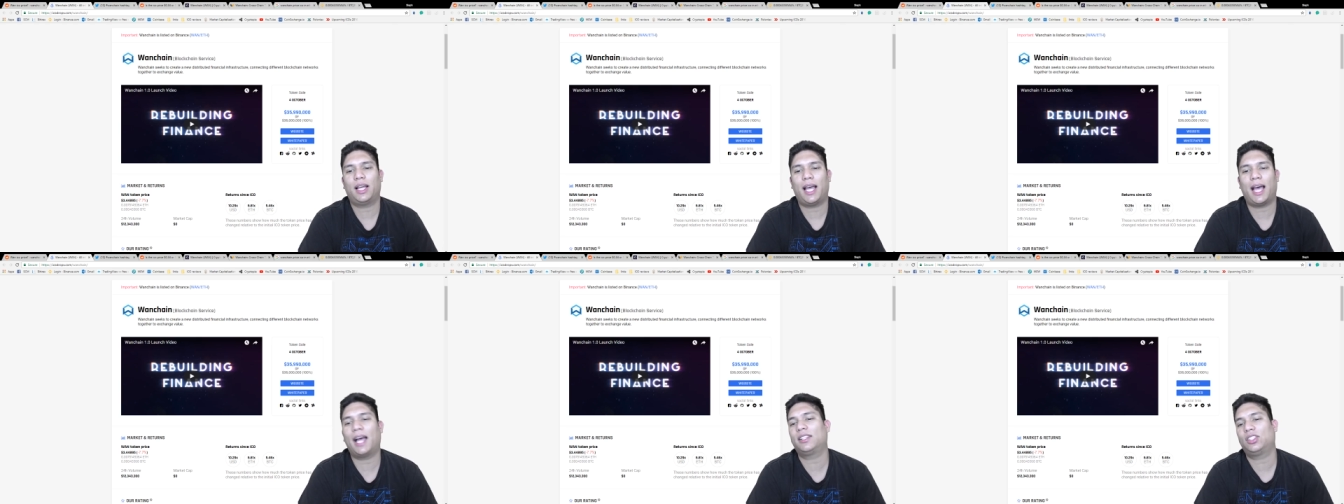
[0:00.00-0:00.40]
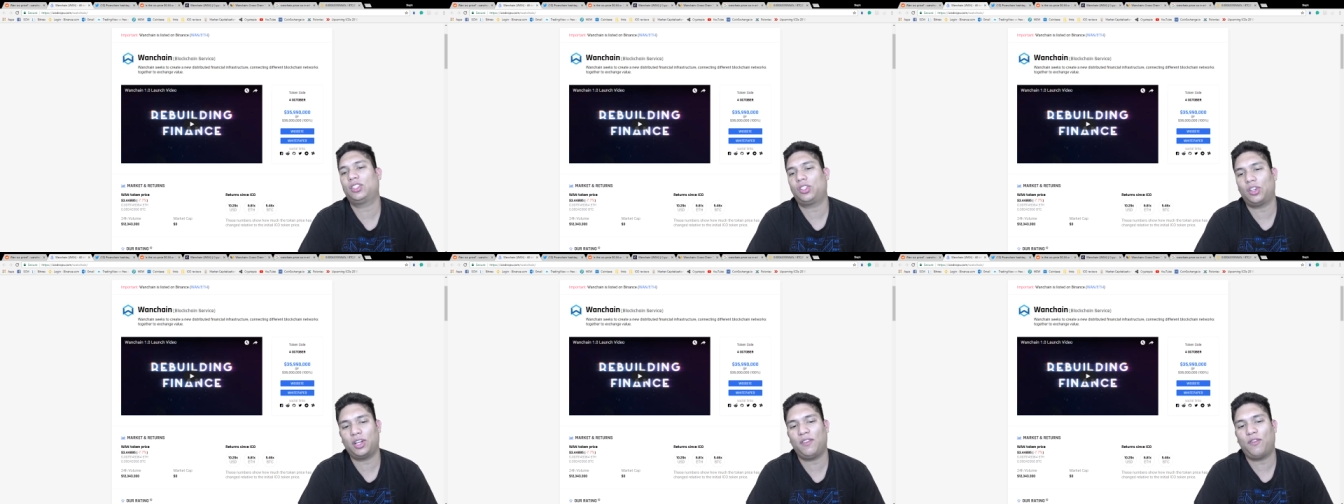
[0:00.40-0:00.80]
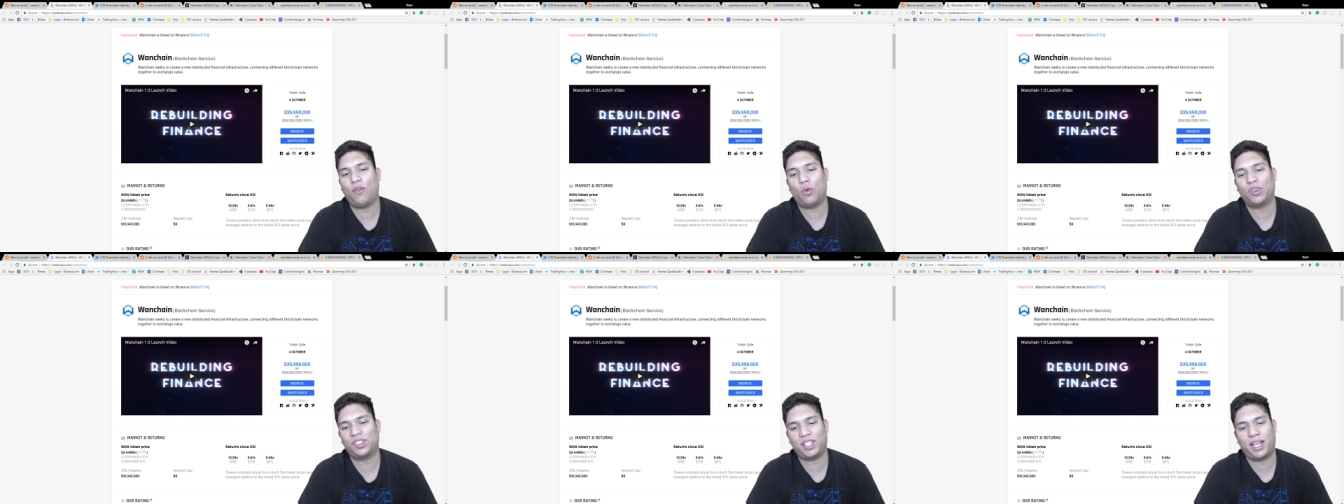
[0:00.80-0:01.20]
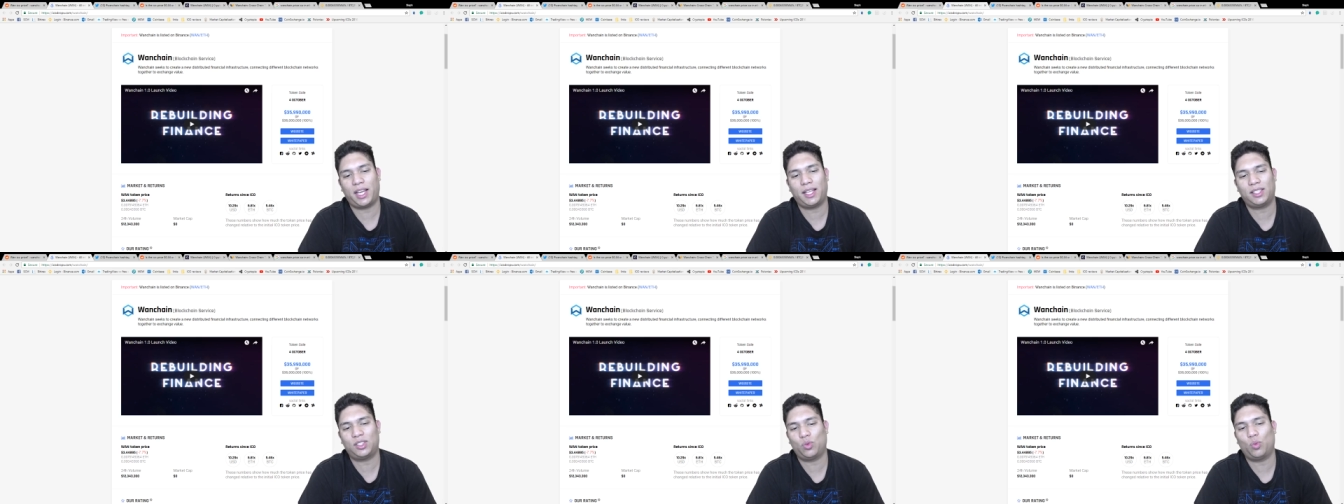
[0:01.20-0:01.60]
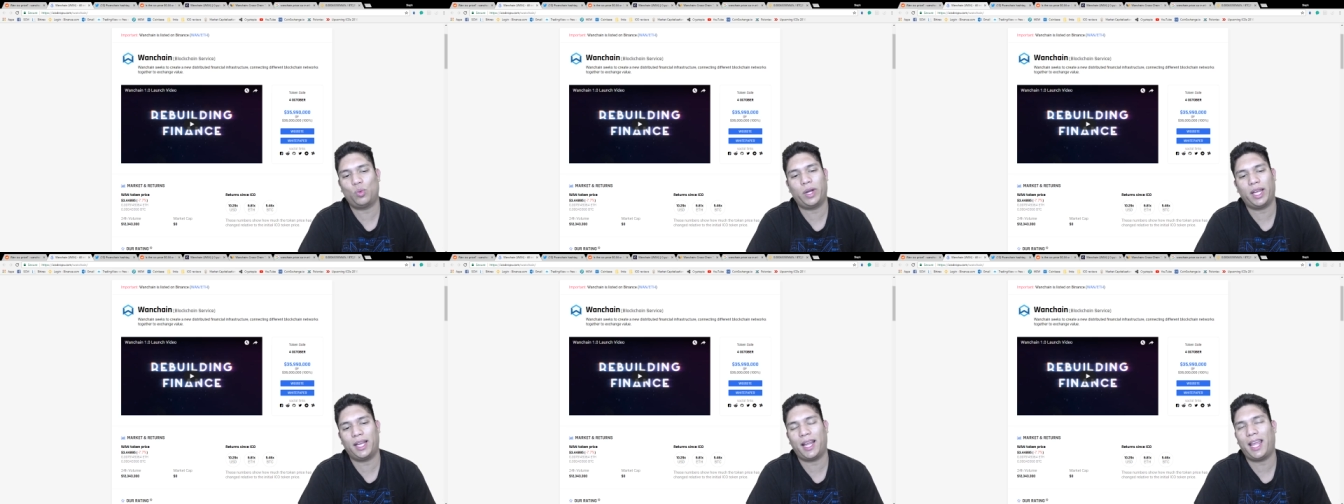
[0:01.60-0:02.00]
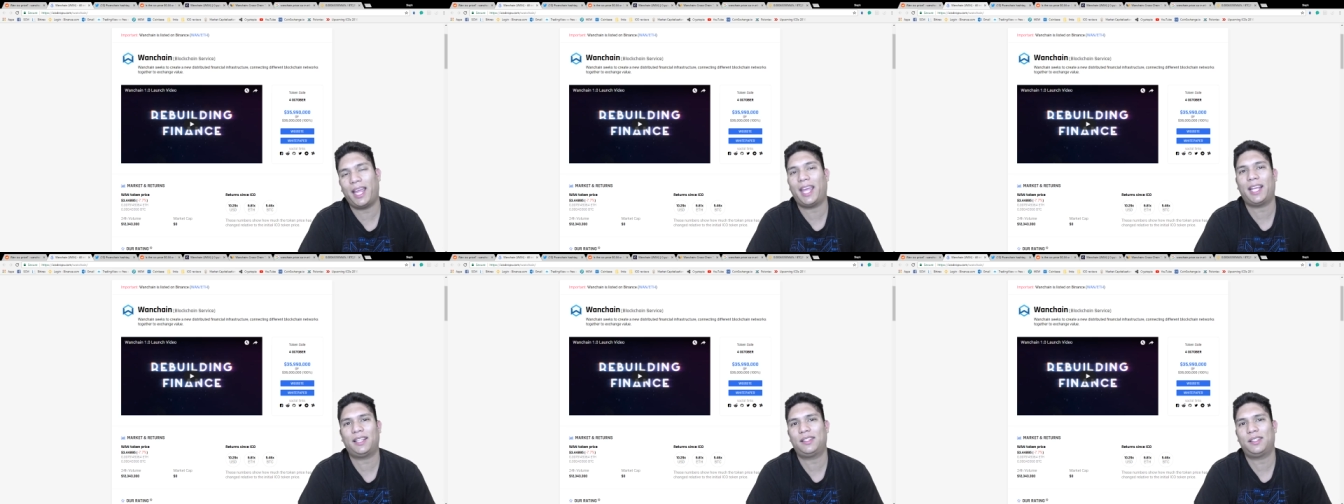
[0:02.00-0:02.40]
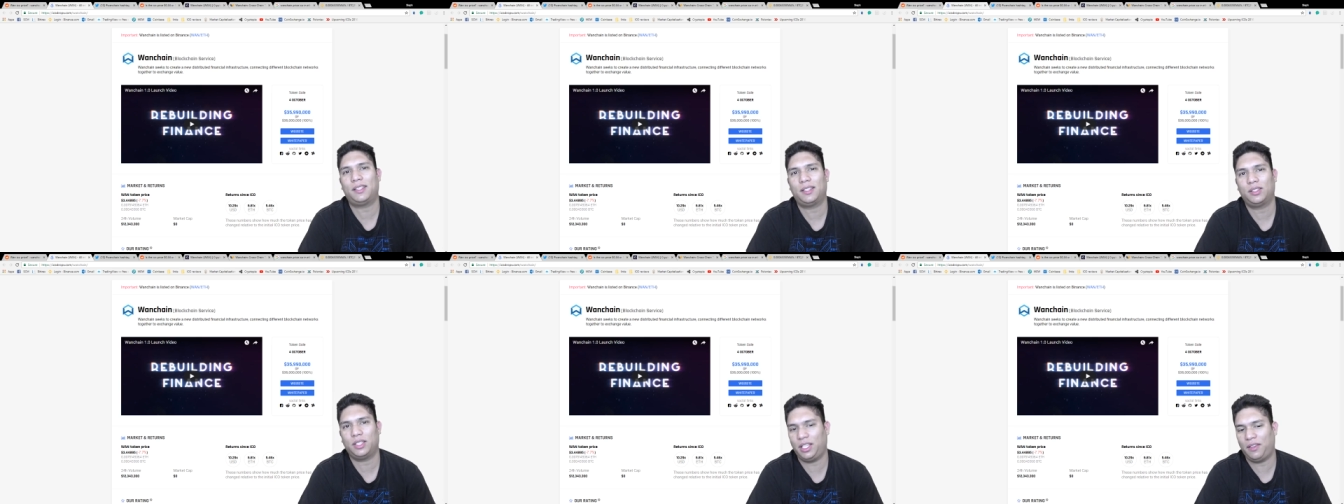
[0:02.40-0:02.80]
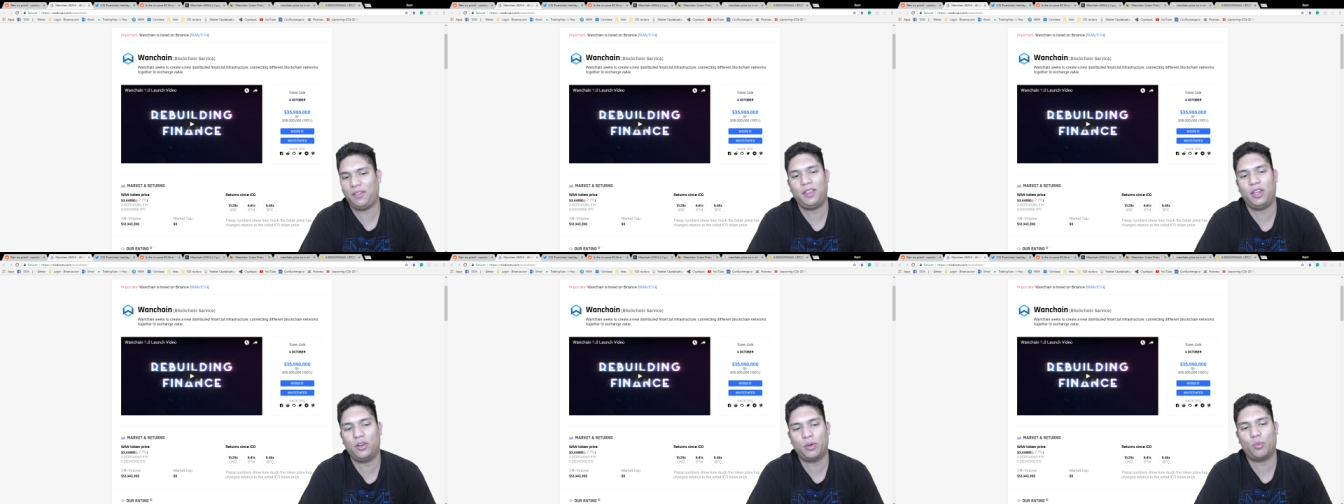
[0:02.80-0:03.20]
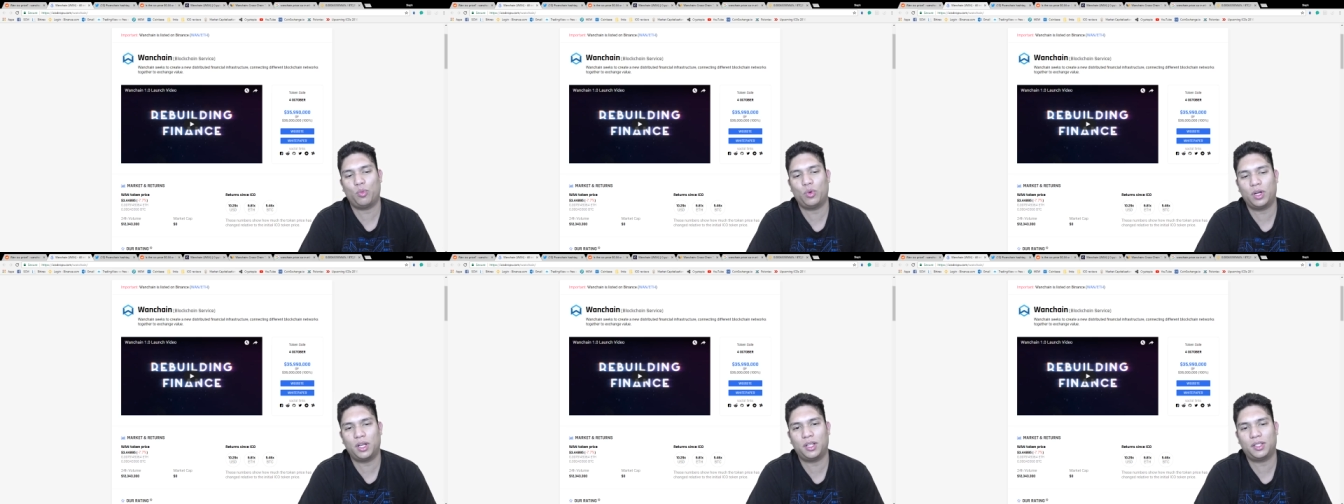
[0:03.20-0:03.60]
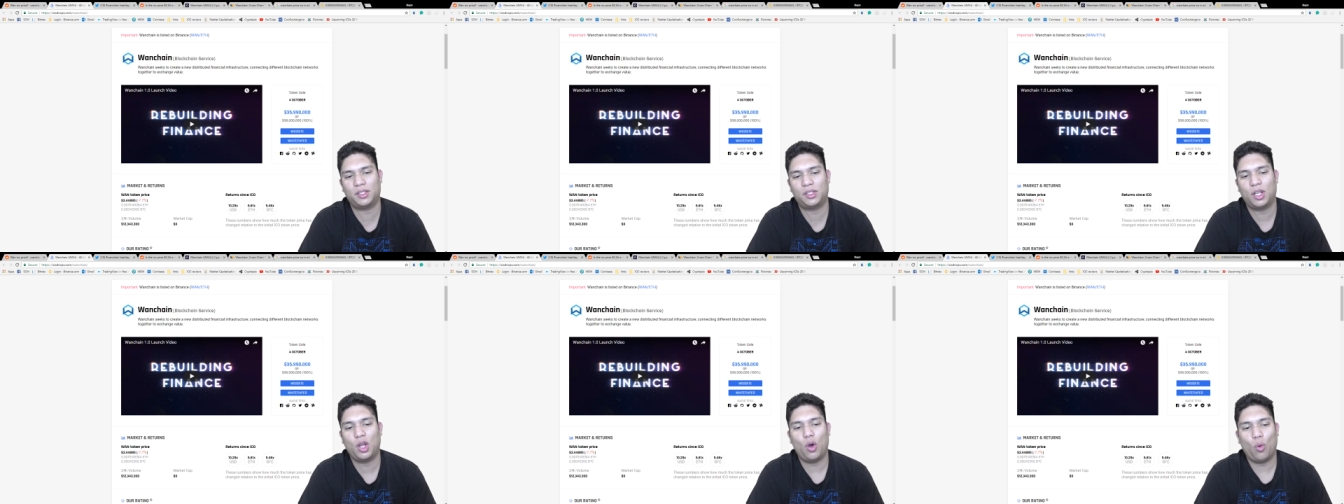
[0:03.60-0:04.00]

at 34 cents when ETH Ethereum was